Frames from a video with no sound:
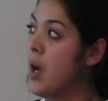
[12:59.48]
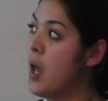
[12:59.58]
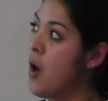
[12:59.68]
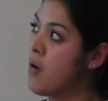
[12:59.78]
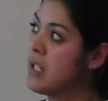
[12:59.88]

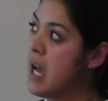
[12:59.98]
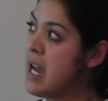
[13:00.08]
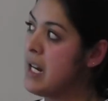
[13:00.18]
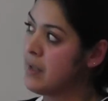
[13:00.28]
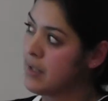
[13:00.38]

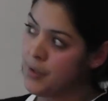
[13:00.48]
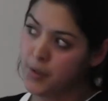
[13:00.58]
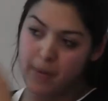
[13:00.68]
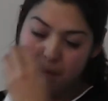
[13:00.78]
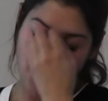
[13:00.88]
Alongside, I'll
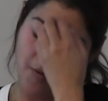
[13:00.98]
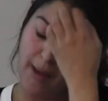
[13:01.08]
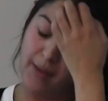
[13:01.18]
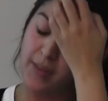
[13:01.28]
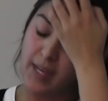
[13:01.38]
talk a bit more
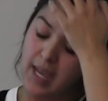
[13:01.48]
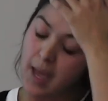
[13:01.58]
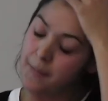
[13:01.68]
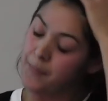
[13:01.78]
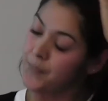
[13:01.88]
about the
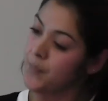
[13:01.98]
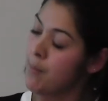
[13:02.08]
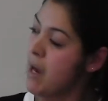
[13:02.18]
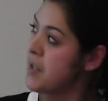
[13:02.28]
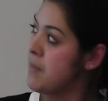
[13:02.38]

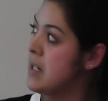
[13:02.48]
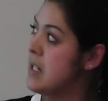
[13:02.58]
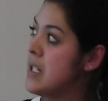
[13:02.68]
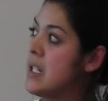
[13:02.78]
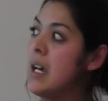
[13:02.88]
measurement,